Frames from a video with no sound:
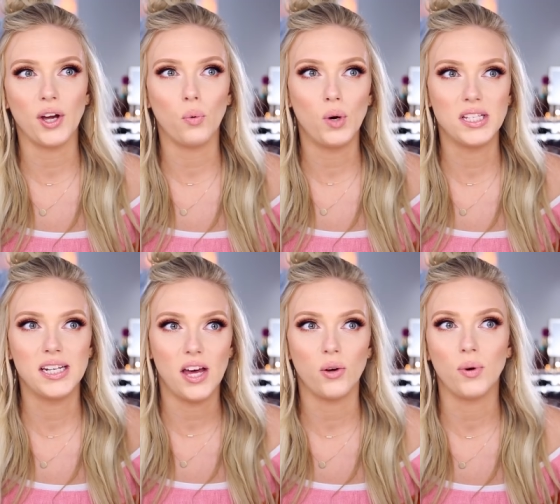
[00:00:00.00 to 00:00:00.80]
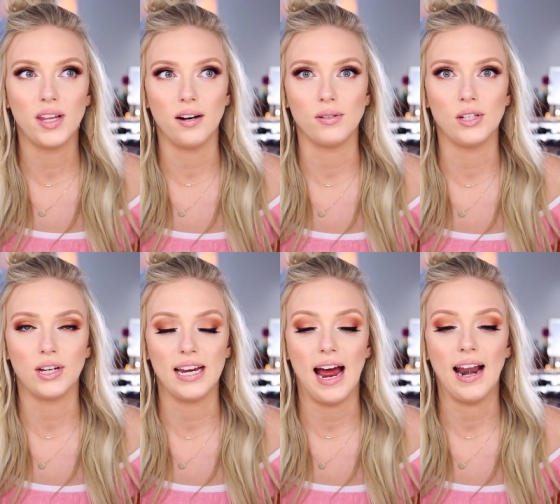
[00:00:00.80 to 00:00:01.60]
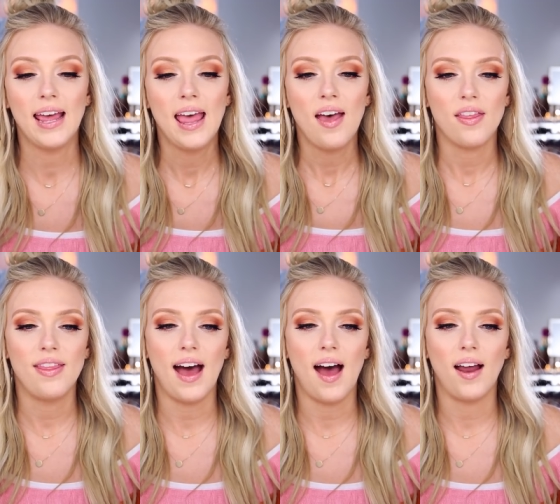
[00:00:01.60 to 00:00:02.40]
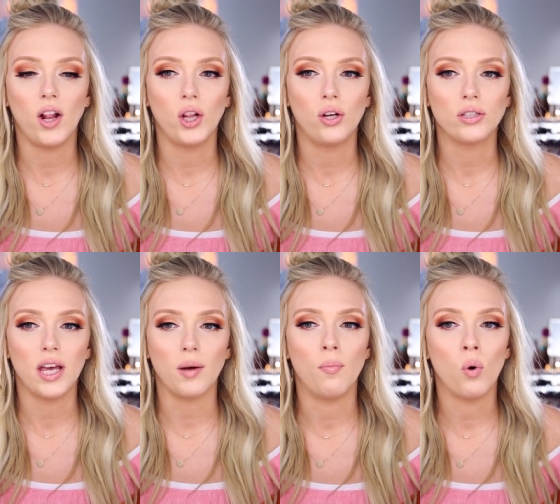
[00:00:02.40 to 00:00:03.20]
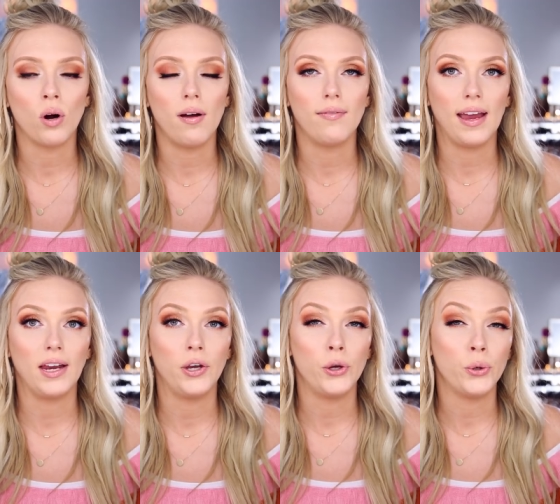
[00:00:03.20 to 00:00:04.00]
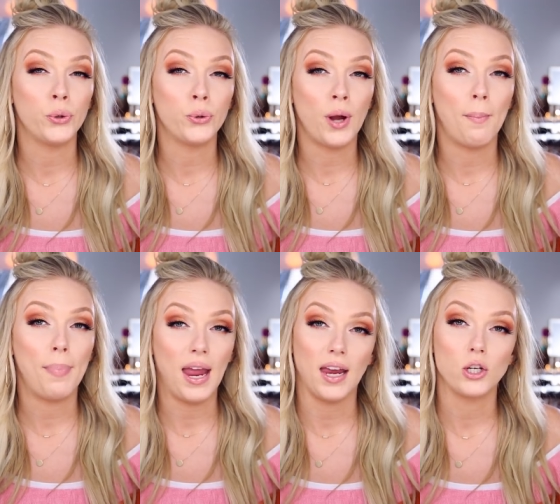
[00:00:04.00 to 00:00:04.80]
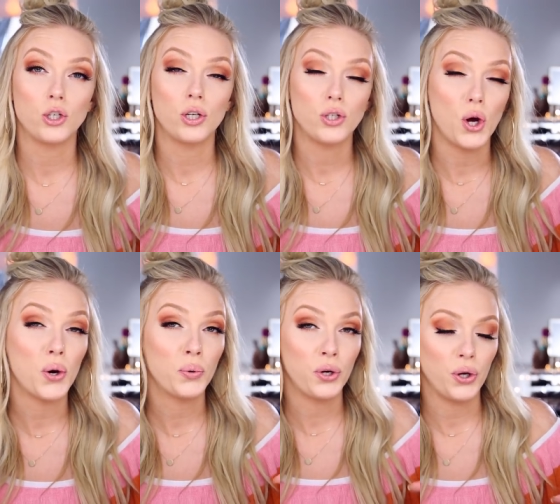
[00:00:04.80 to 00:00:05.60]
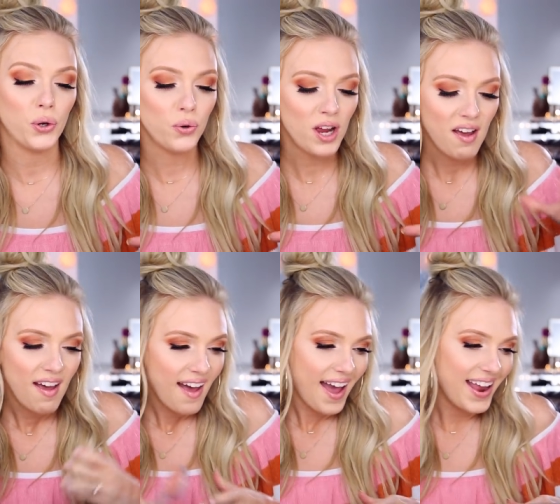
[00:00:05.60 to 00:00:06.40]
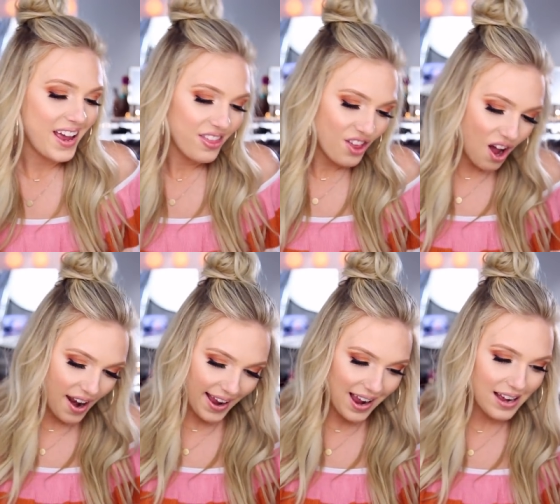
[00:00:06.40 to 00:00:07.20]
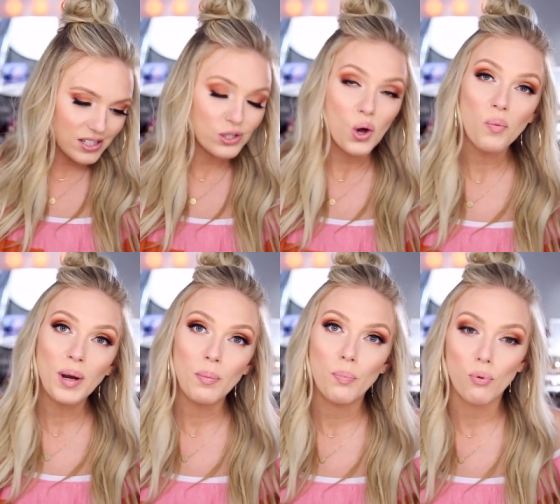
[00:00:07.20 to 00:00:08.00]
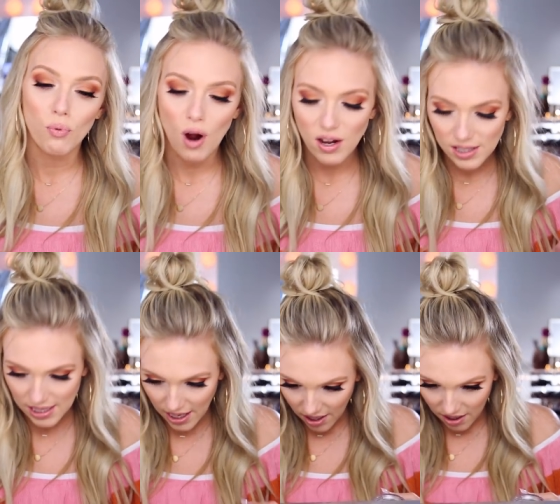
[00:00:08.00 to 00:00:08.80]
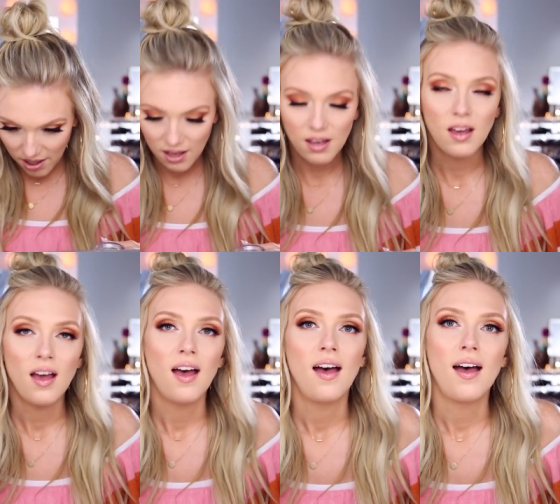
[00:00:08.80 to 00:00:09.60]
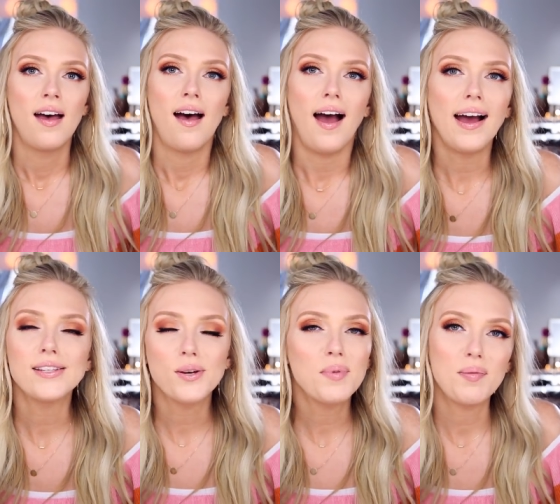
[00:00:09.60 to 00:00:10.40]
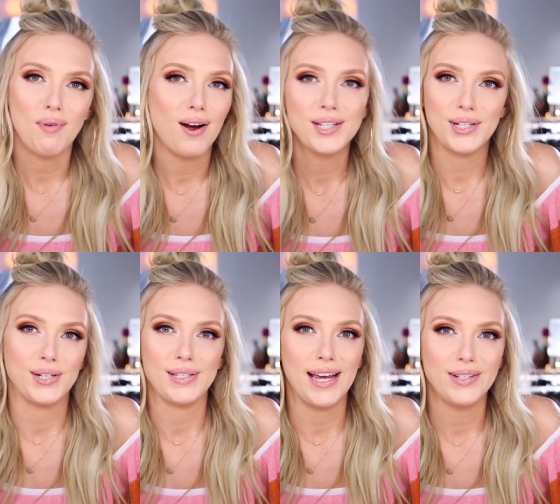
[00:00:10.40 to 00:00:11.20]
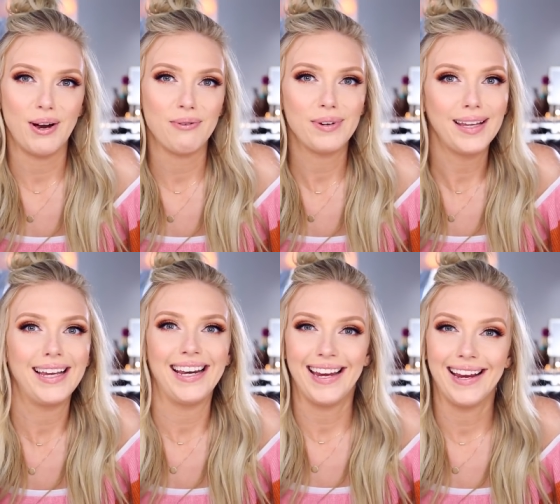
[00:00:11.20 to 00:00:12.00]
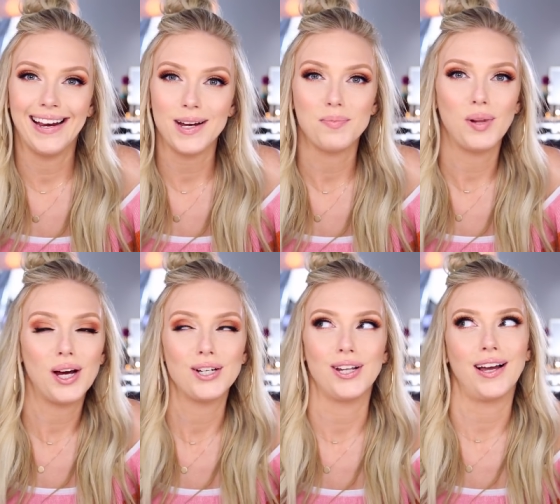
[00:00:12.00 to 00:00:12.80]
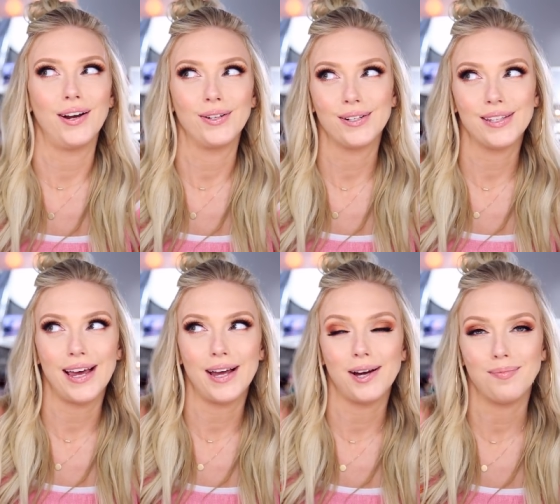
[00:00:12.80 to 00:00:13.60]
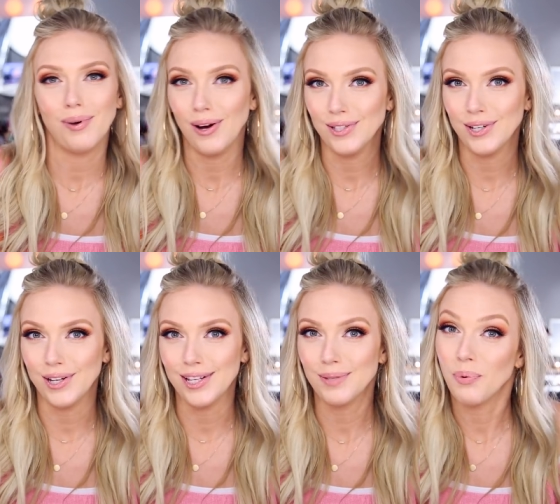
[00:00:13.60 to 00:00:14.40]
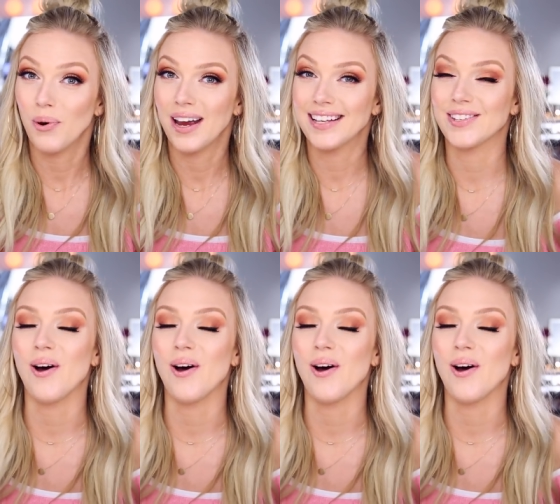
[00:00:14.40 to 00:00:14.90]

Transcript: There was another one that I was looking at that looked like more of a nude, a beige tone nude. And I thought I got so many bronzing I got so many bronzers. Like, do I really need a blush that kind of looks like a bronzer at this point?